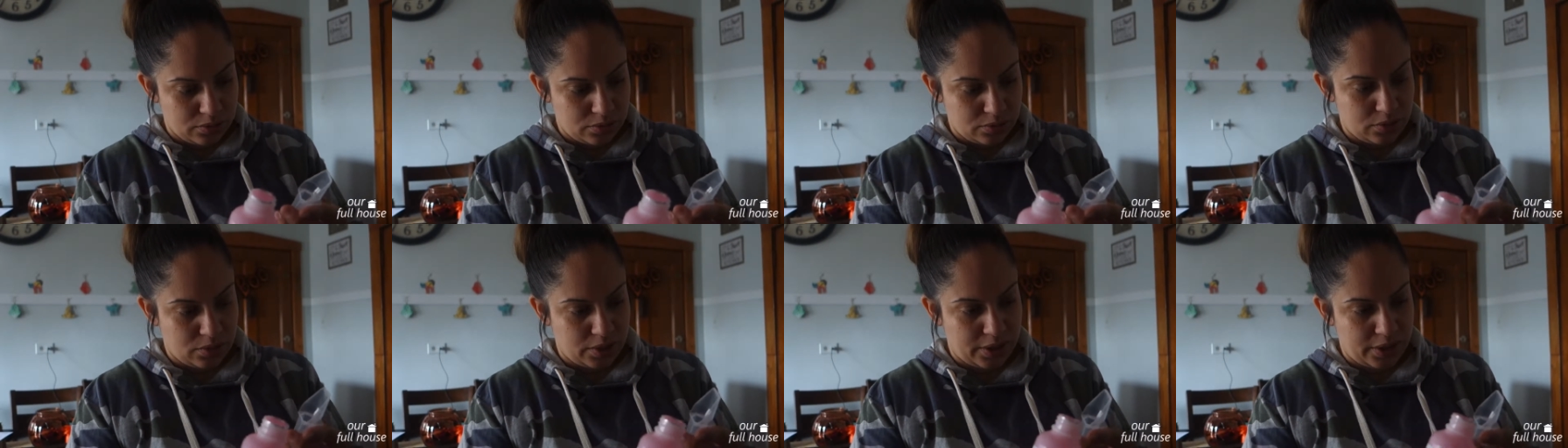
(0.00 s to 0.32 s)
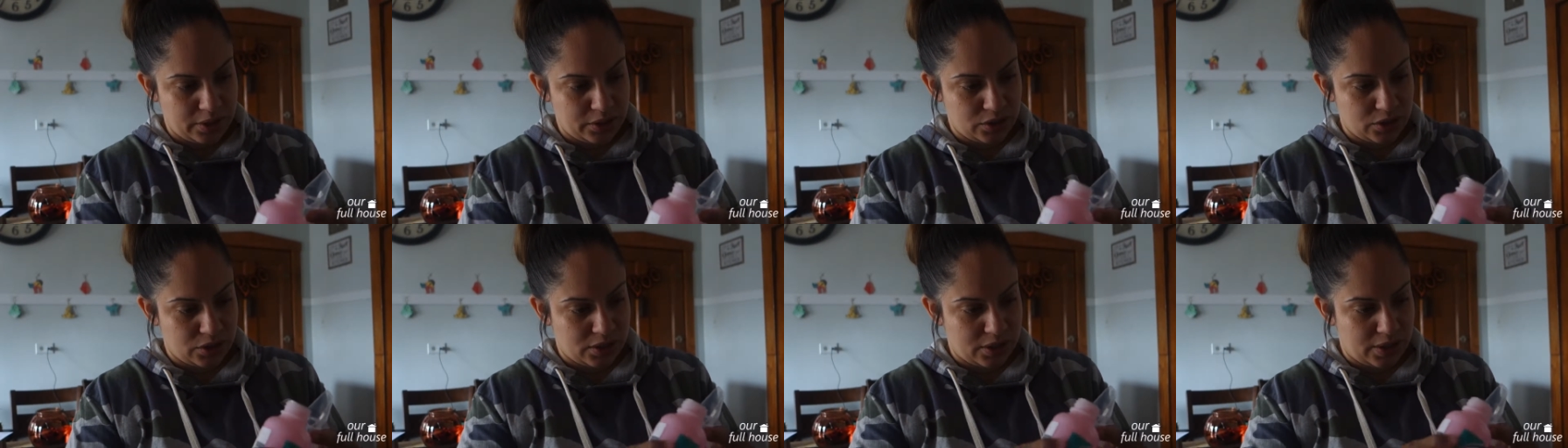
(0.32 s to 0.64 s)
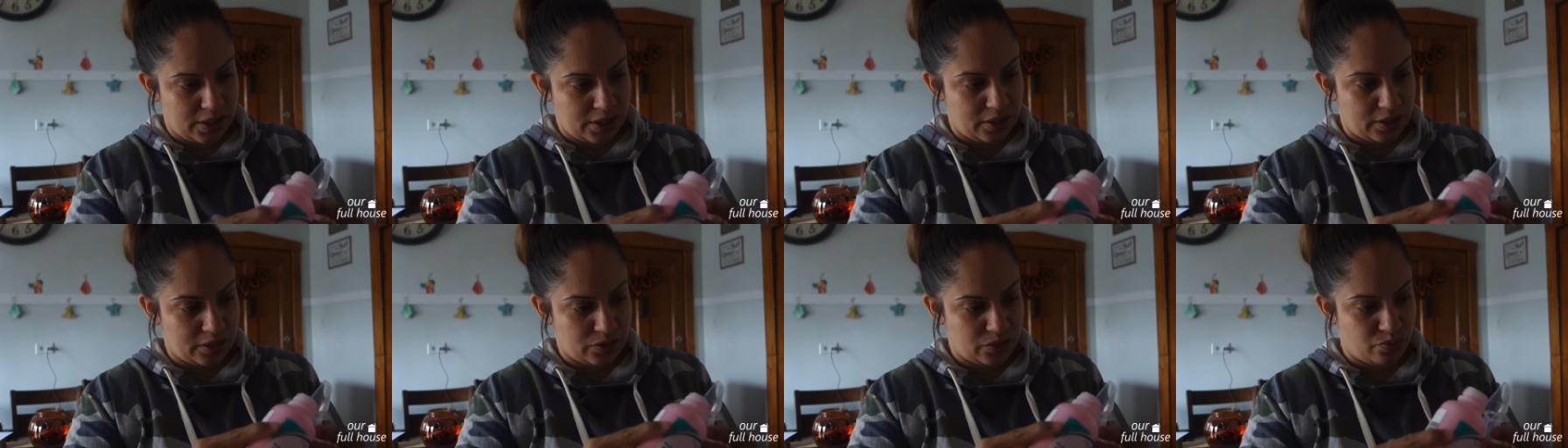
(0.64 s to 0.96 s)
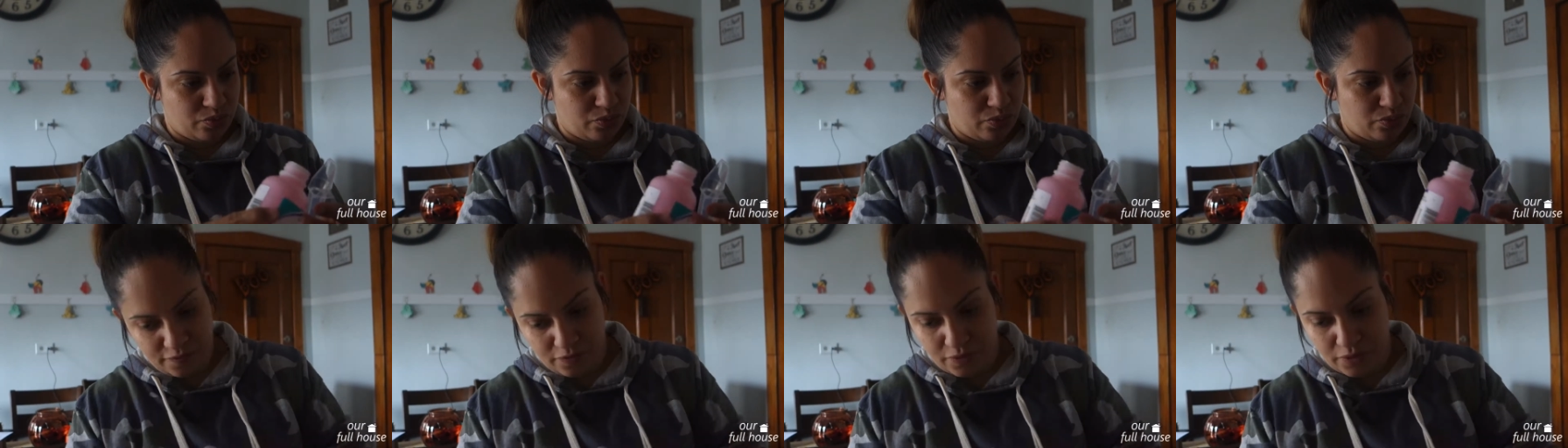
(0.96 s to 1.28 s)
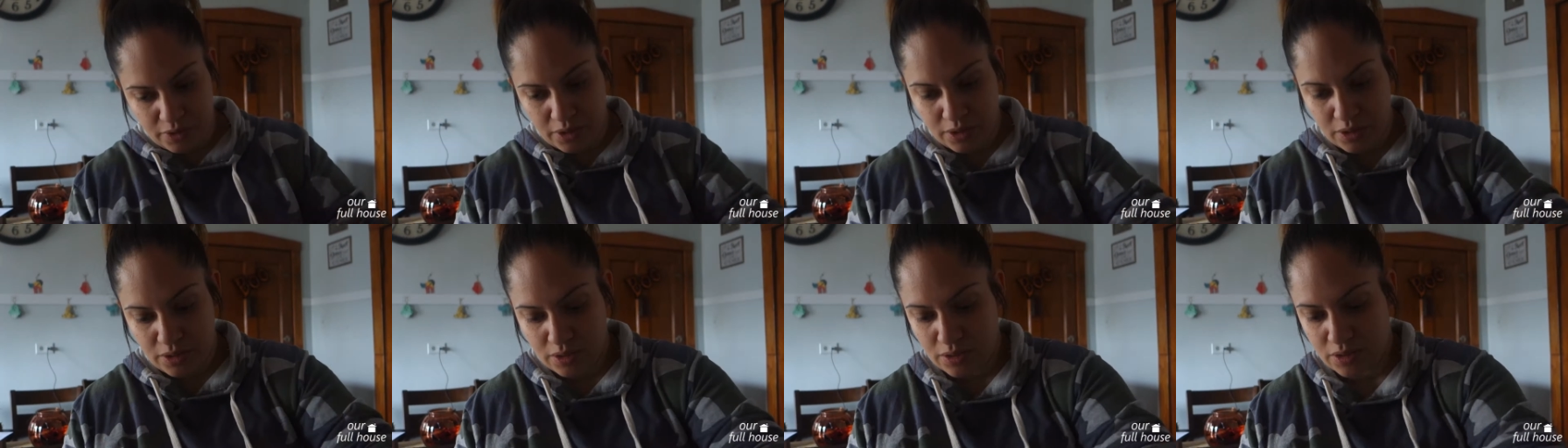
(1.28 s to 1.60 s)
So like she said
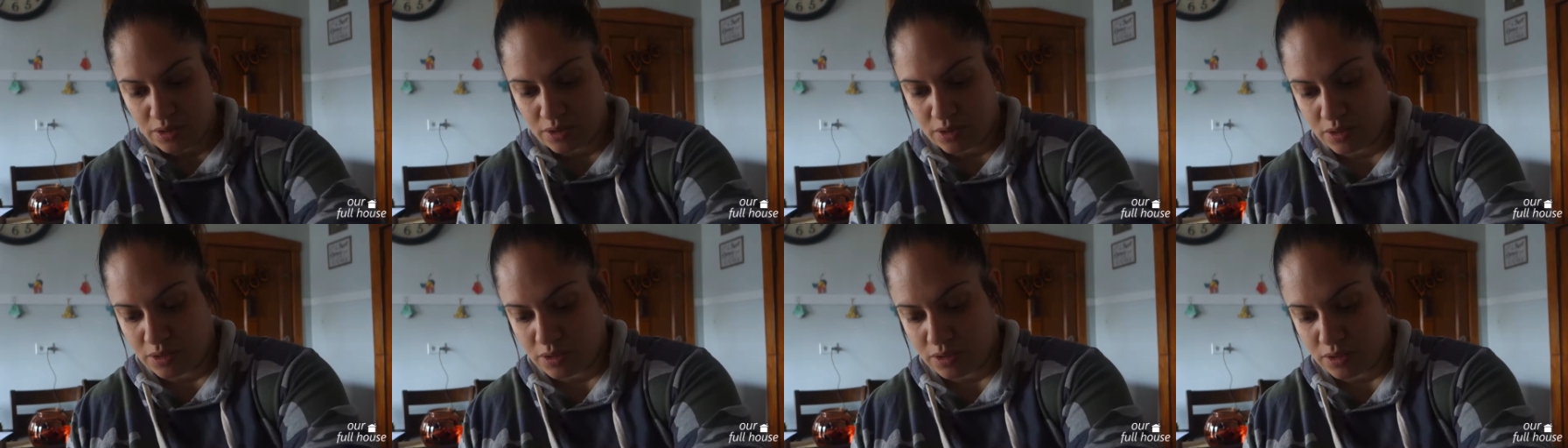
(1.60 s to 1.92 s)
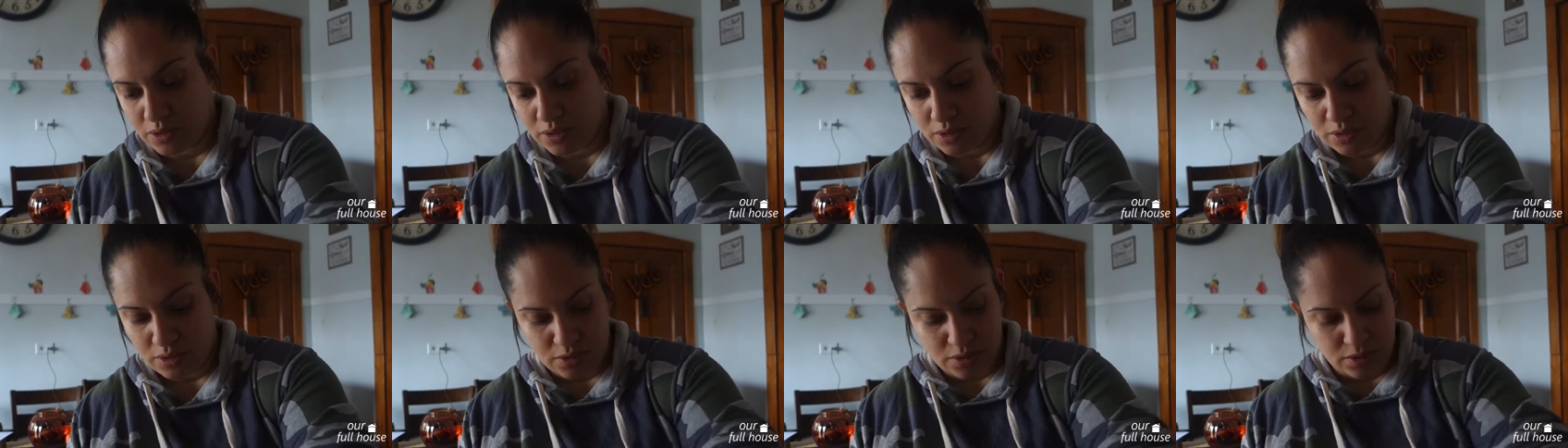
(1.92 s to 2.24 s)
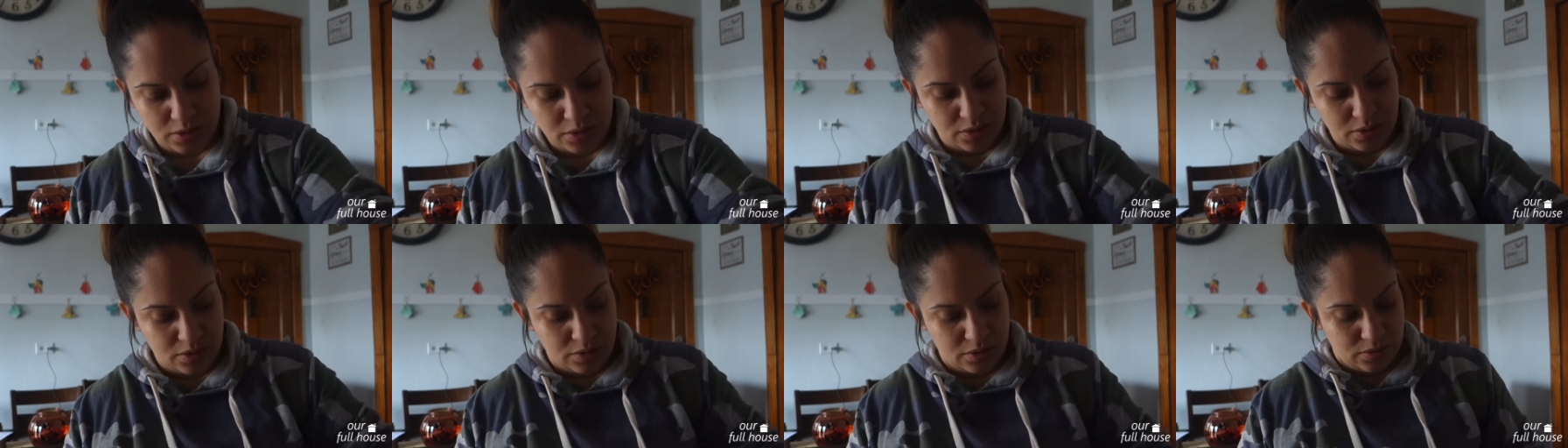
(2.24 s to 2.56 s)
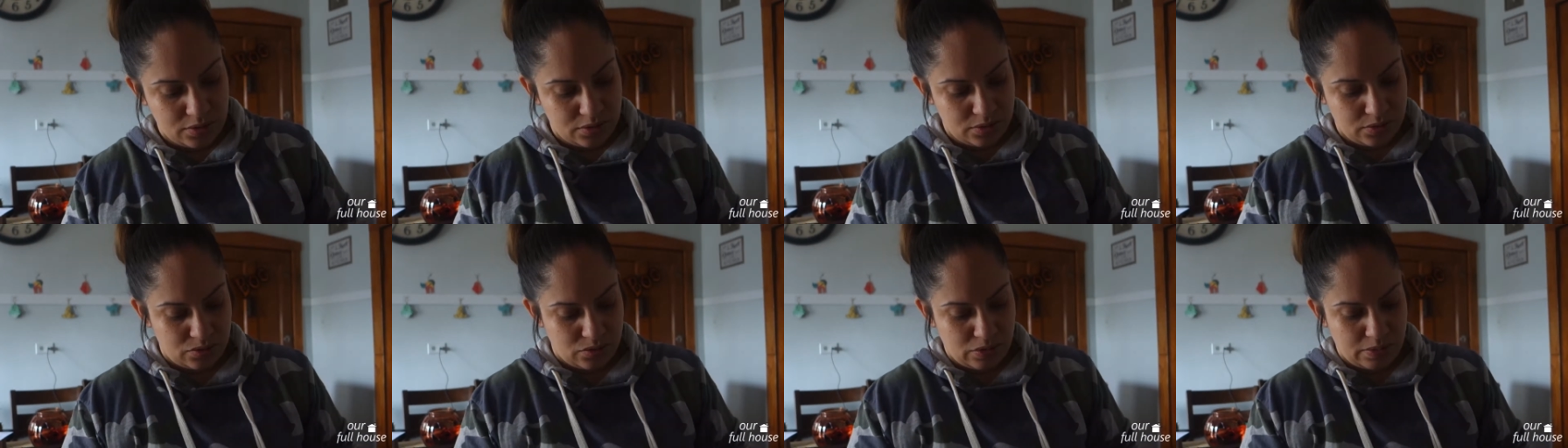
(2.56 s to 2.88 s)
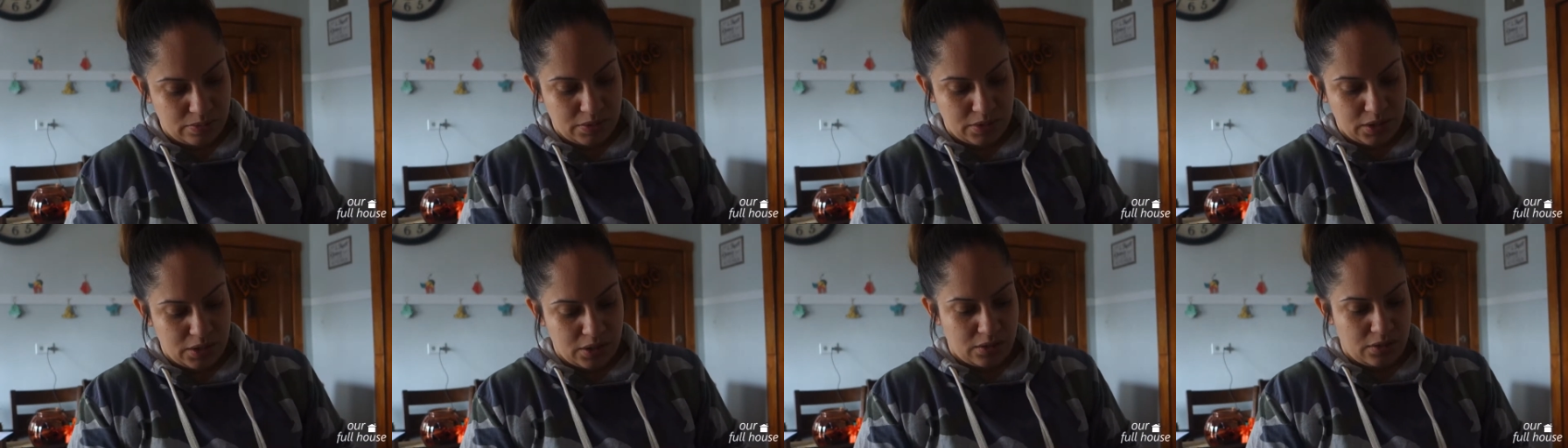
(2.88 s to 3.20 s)
before. So
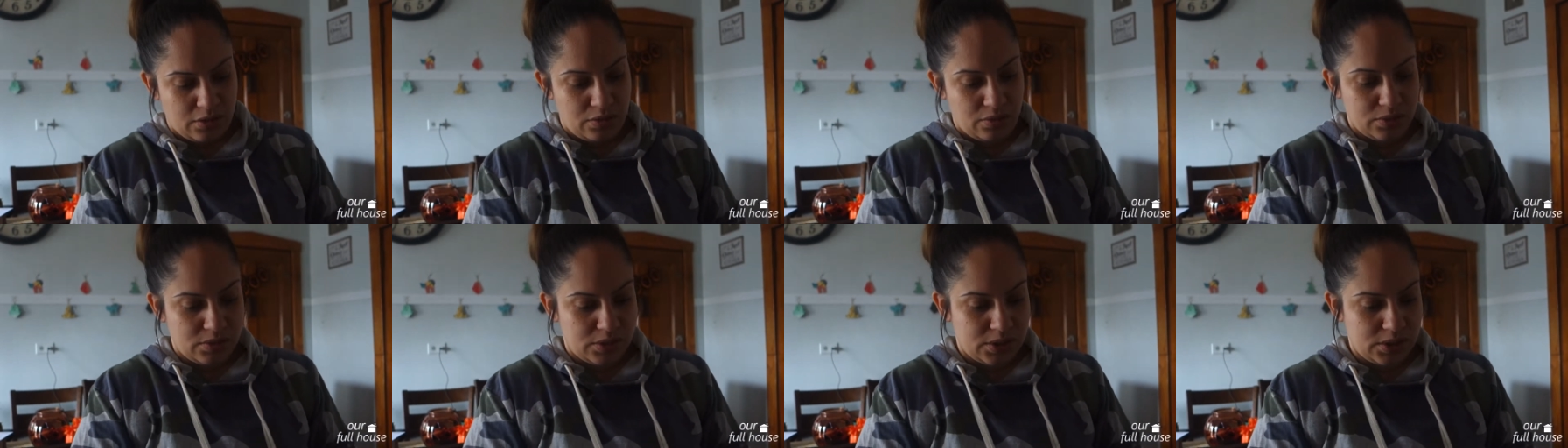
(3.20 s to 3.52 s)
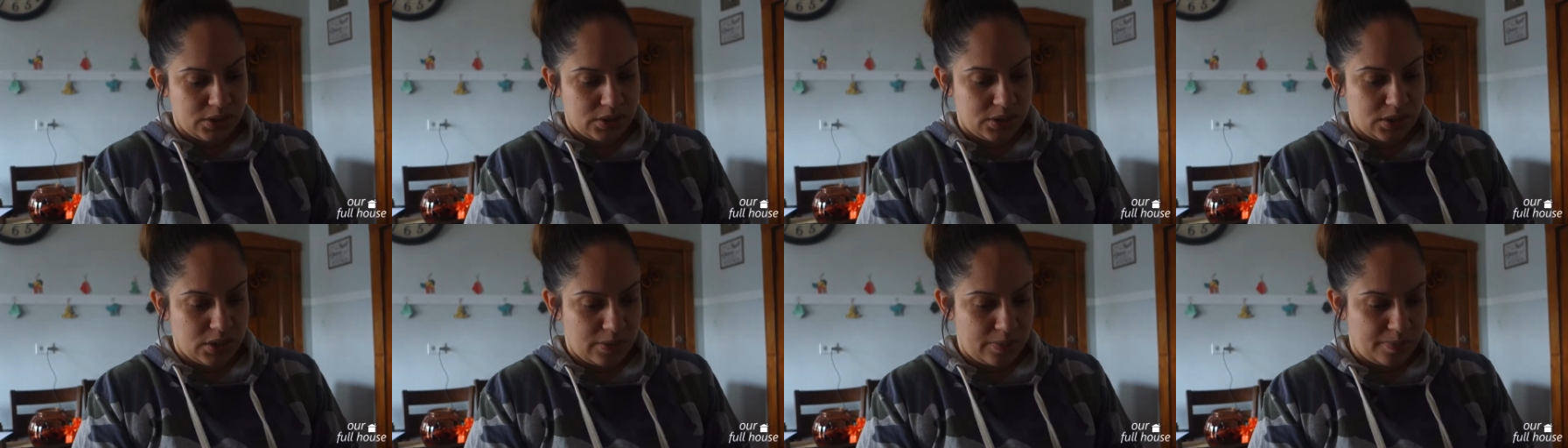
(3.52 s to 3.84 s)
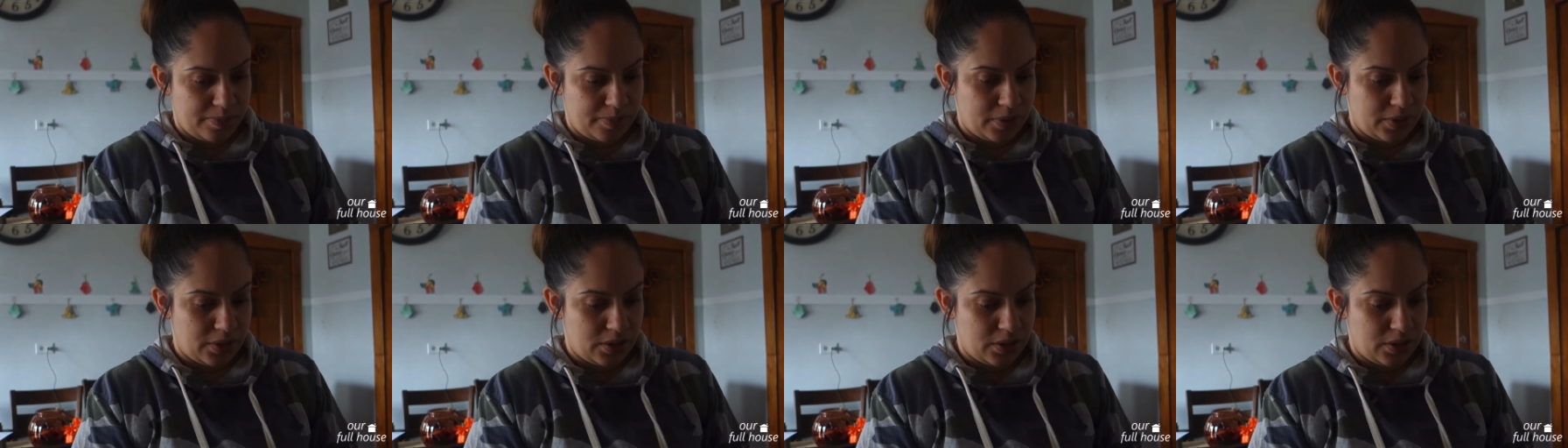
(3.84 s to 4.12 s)
I'm gonna close this up,